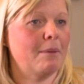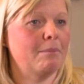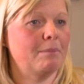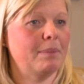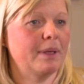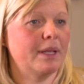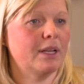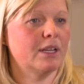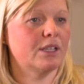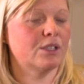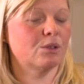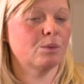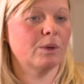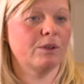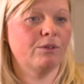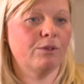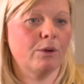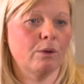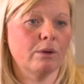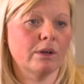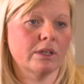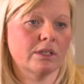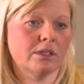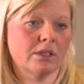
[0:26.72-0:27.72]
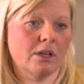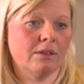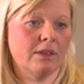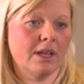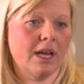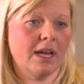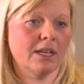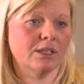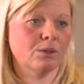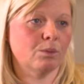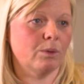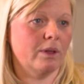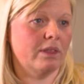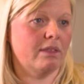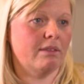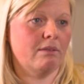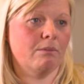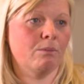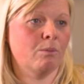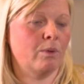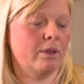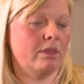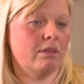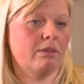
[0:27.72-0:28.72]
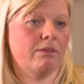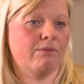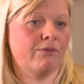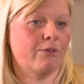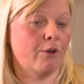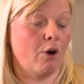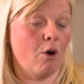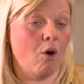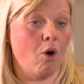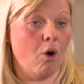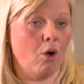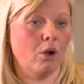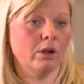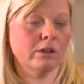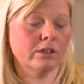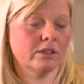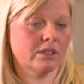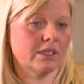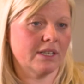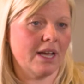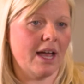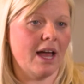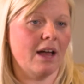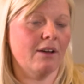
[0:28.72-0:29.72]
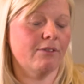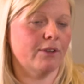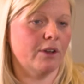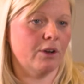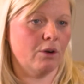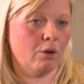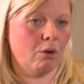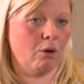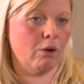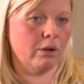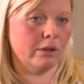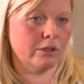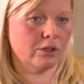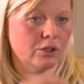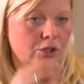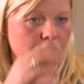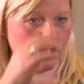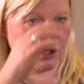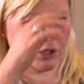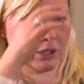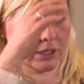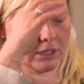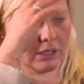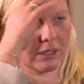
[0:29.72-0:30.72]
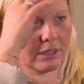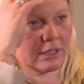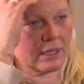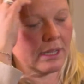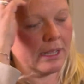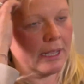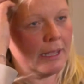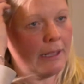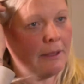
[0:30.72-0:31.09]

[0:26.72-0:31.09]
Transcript: because we focus on that for all staff and all students.